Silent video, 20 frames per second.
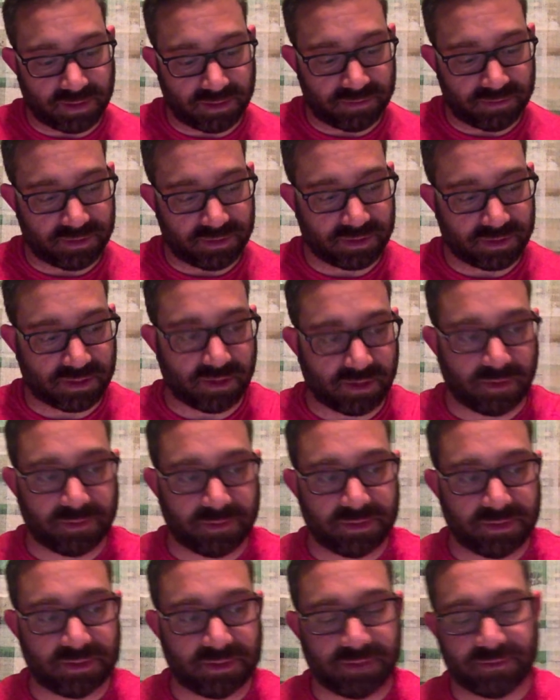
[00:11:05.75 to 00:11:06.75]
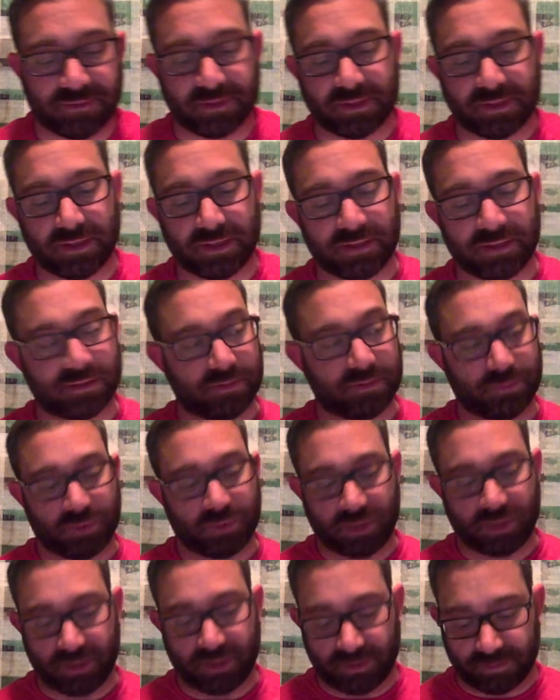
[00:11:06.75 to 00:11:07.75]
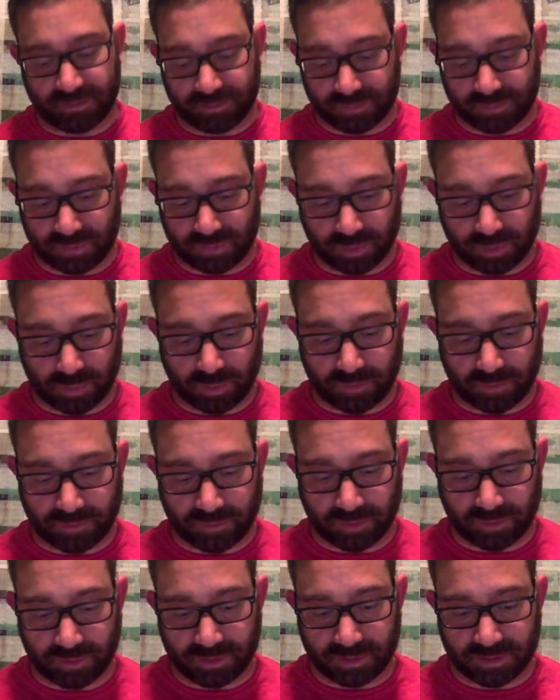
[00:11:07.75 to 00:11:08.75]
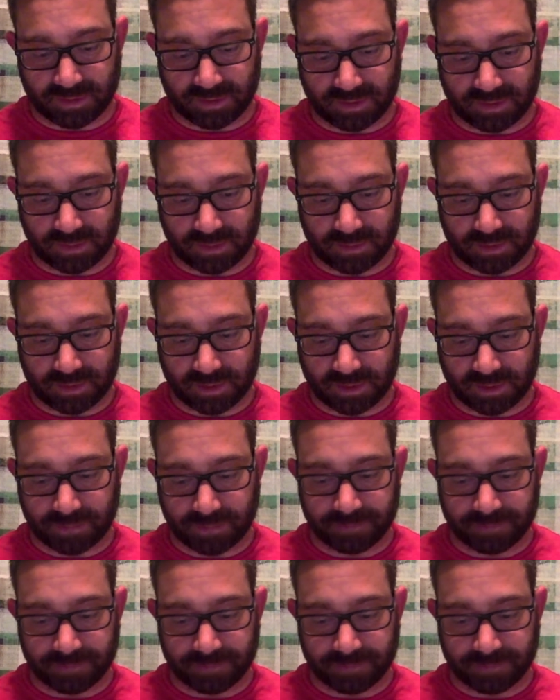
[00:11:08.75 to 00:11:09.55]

I've just got all these different things I'm trying to pull from at the same time.